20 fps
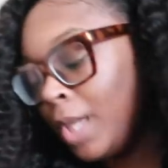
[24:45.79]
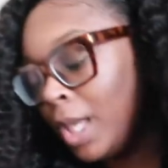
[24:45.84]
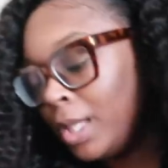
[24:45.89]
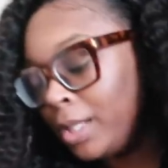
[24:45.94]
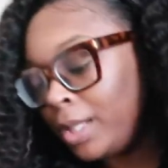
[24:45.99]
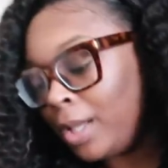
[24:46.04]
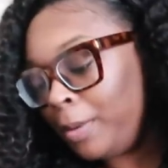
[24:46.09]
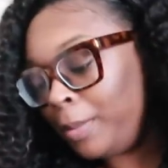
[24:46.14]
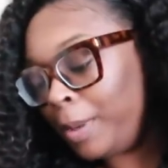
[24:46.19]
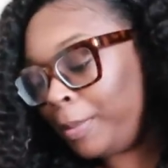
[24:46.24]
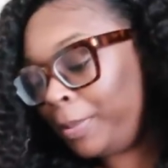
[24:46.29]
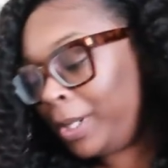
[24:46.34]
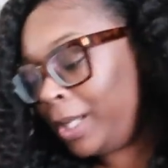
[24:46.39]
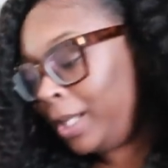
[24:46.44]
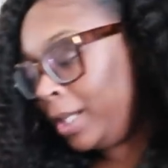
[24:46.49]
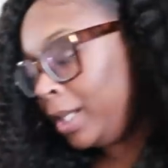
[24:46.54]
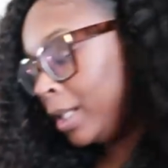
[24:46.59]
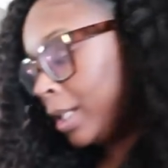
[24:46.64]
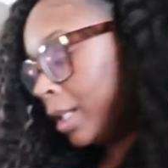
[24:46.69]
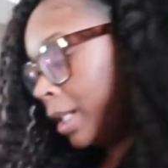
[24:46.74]
so my
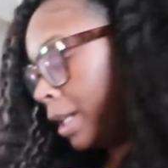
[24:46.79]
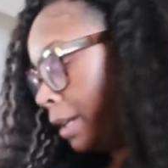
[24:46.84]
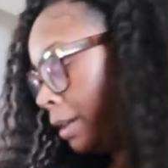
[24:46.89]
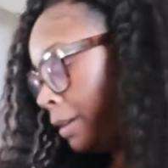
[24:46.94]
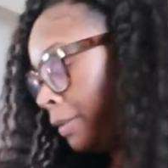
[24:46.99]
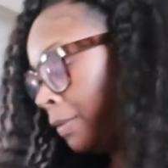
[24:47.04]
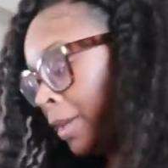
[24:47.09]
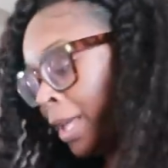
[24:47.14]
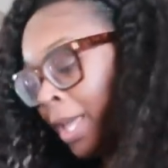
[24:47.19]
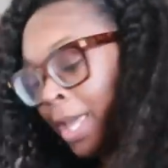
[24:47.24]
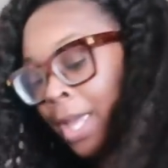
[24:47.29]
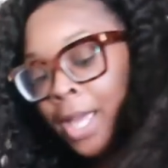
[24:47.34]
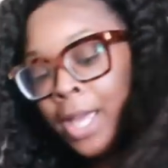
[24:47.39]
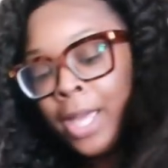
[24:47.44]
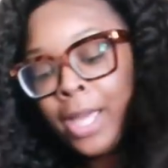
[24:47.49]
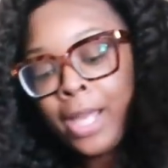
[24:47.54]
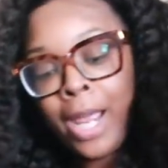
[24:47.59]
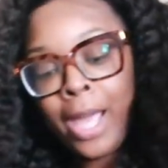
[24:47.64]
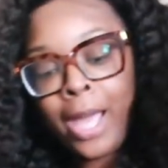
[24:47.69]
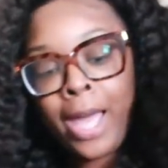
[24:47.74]
plug left
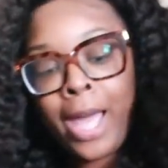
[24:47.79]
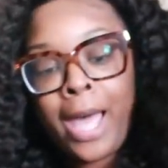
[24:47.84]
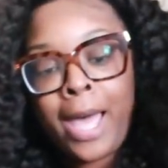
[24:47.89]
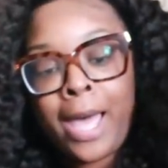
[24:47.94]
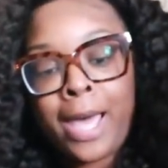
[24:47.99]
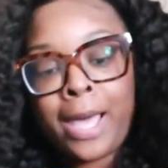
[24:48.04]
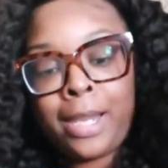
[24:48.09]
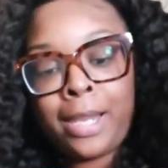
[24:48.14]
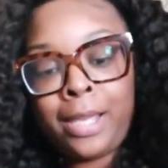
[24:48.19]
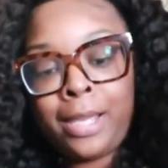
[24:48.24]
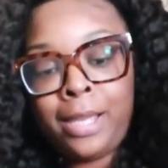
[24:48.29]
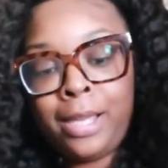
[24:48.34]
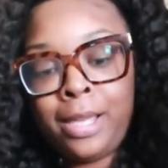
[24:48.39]
and I got